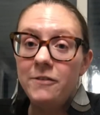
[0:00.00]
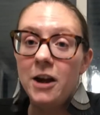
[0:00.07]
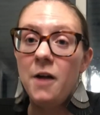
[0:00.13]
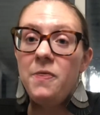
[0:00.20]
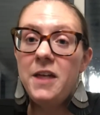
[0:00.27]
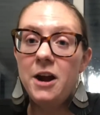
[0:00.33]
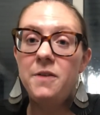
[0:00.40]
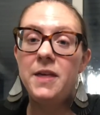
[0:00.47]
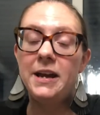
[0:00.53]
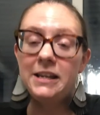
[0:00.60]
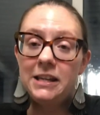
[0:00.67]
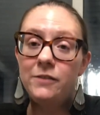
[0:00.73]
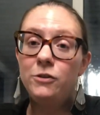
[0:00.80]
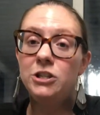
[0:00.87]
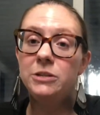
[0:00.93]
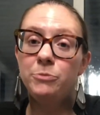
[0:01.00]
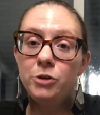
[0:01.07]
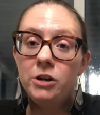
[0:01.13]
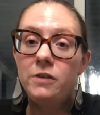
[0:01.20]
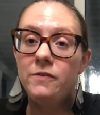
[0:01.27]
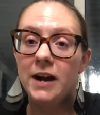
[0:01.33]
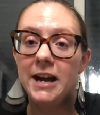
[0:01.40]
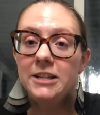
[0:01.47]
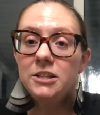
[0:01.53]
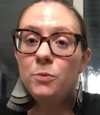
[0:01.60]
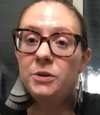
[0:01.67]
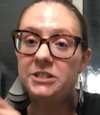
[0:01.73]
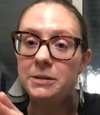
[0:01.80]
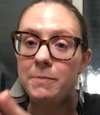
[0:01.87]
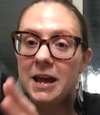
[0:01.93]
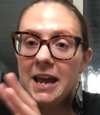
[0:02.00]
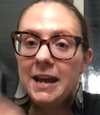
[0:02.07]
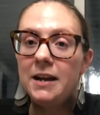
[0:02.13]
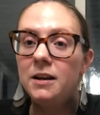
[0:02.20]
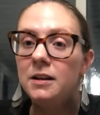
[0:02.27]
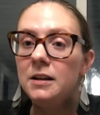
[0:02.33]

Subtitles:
out there that can give you some good advice on what to make.